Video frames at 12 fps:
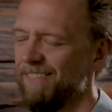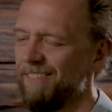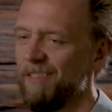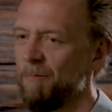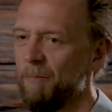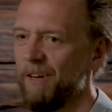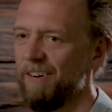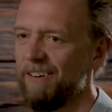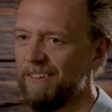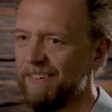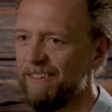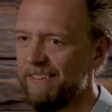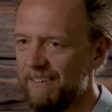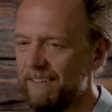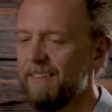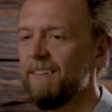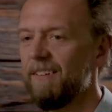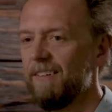it's nothing better,
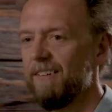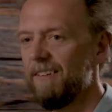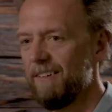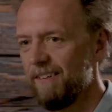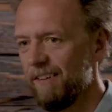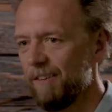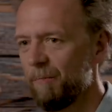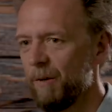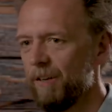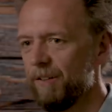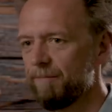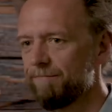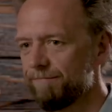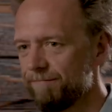nothing better.